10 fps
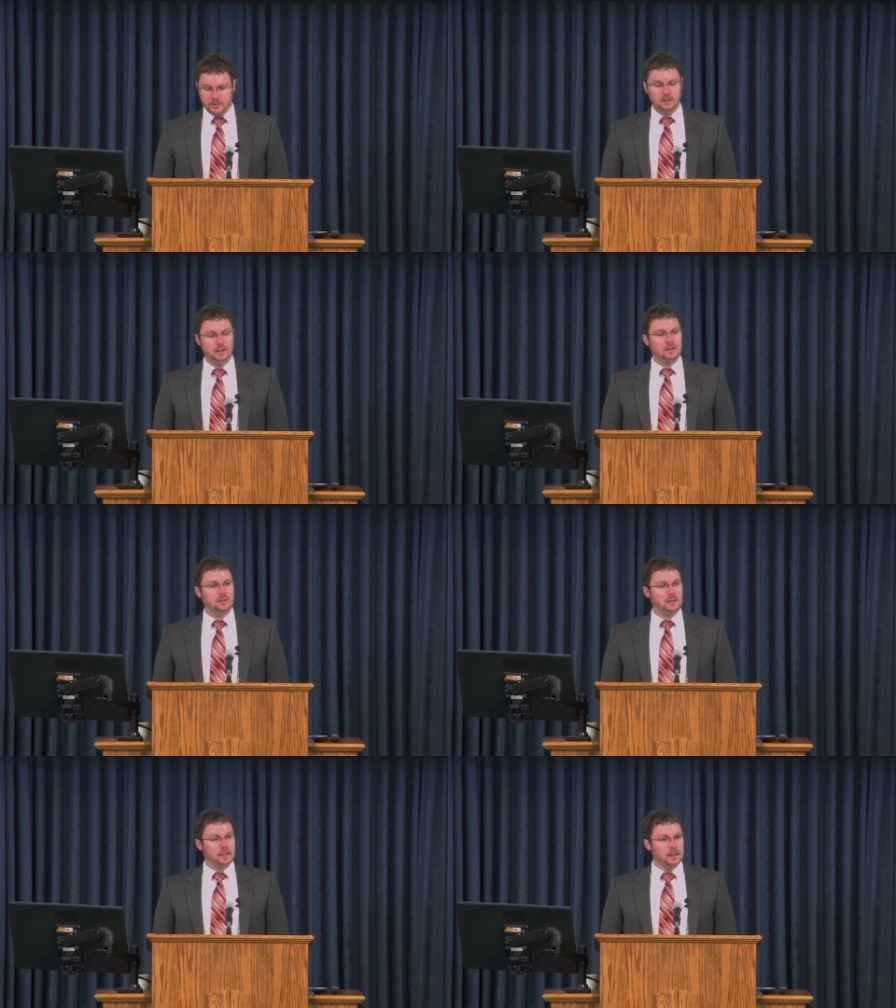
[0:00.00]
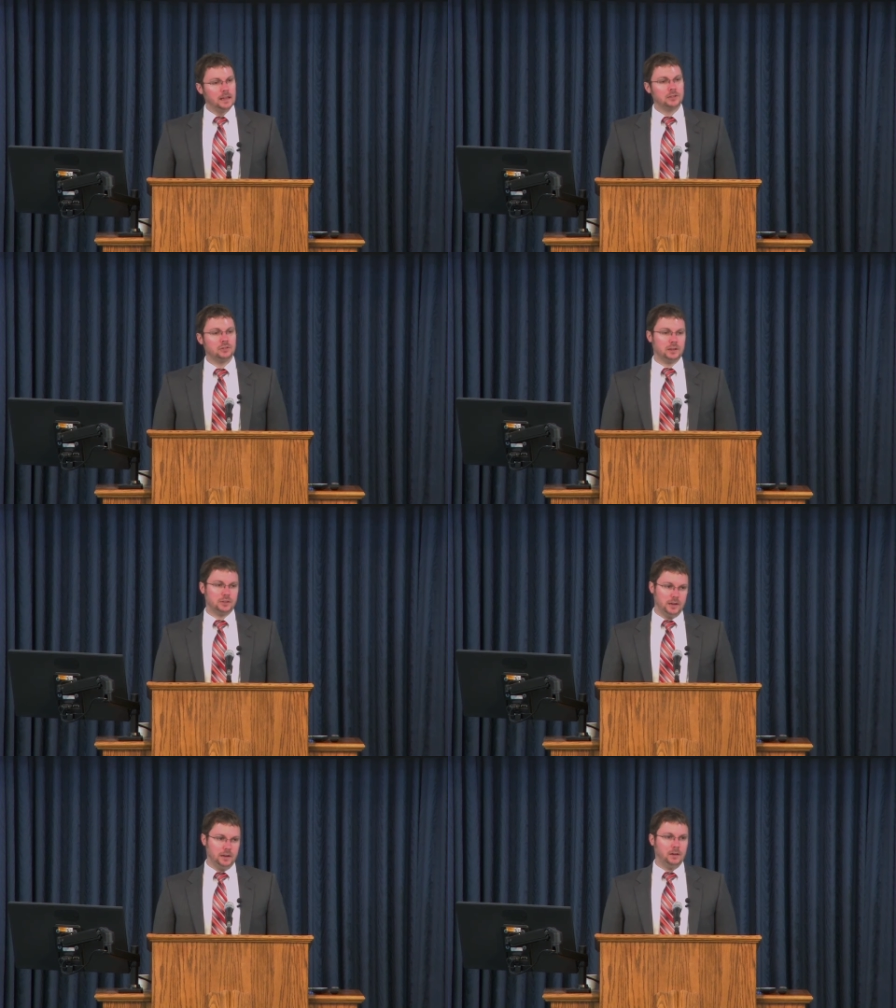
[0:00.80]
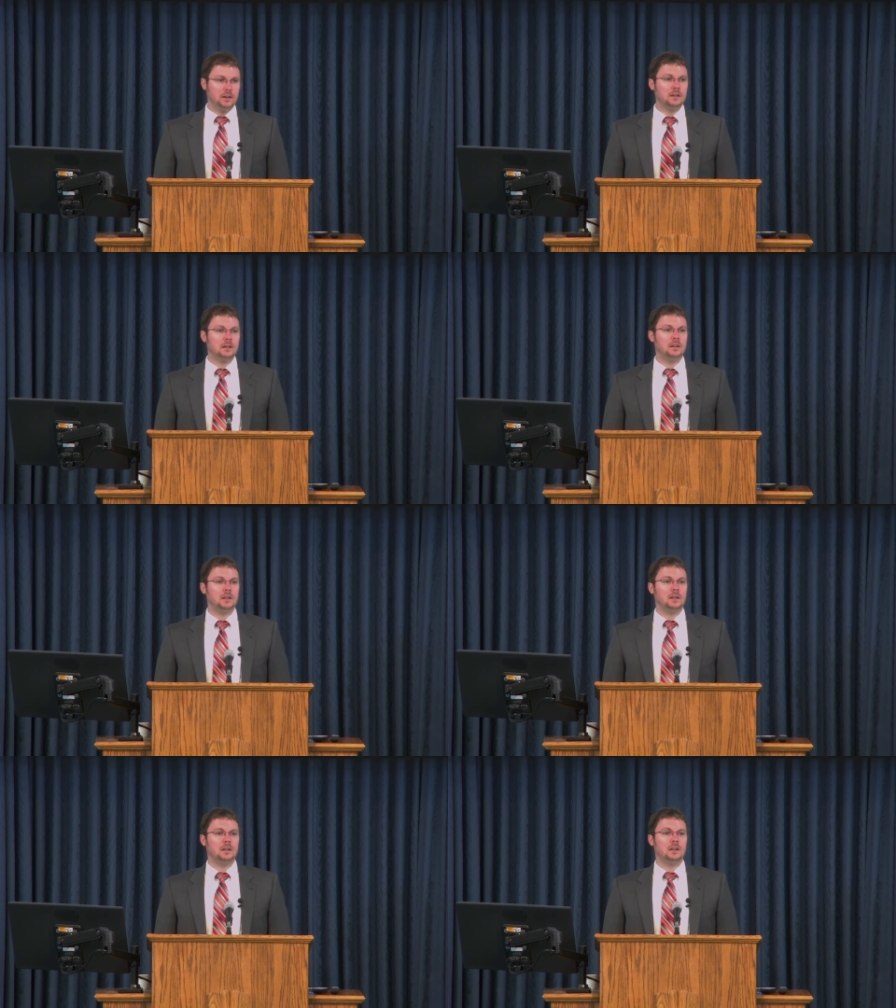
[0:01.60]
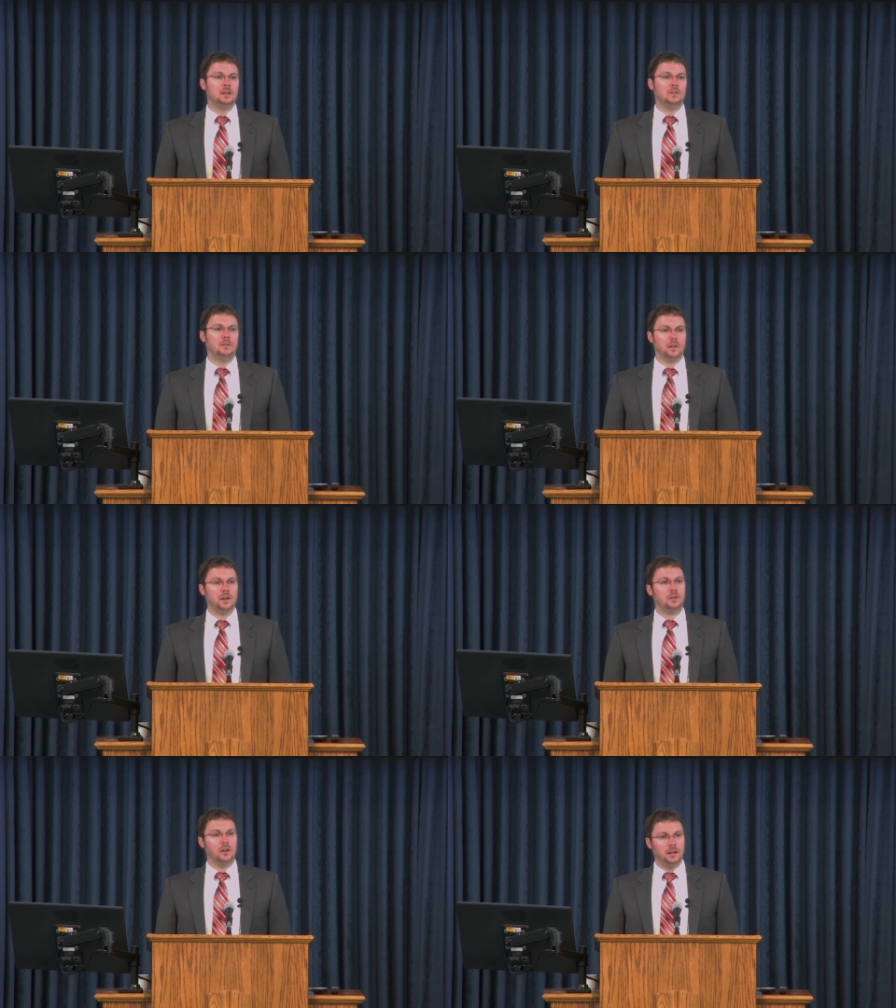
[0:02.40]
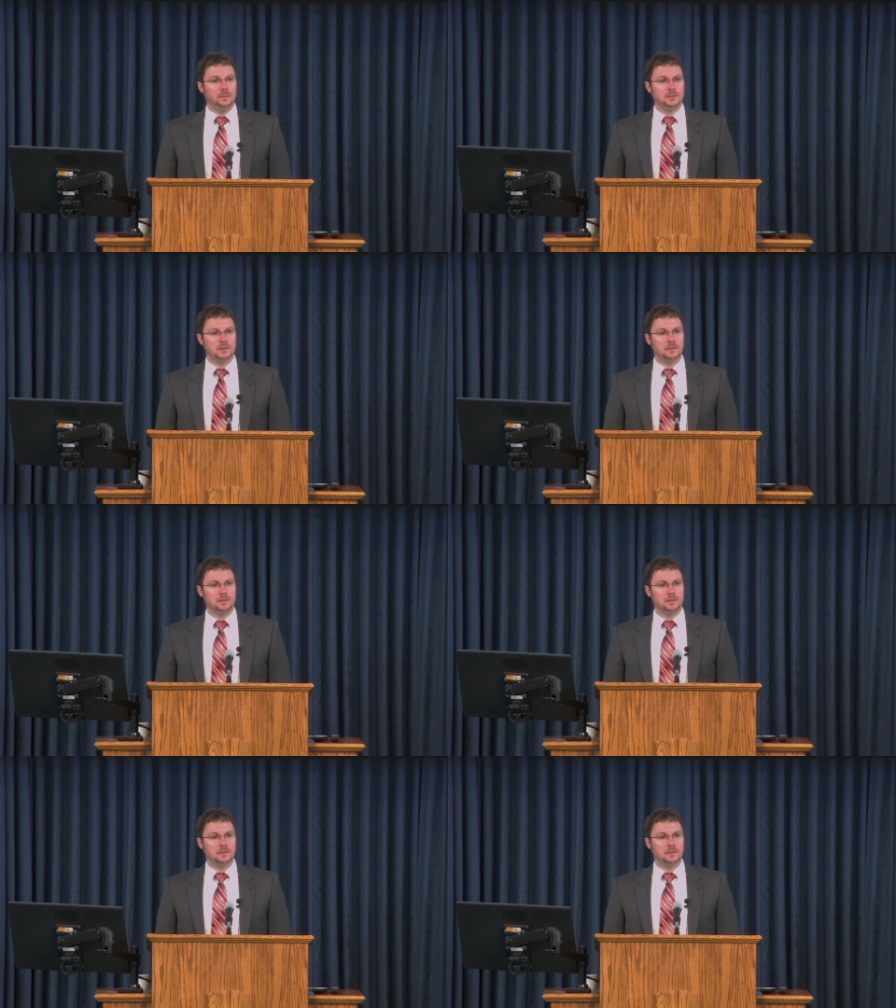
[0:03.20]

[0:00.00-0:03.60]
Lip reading: to the electric chair for their crimes.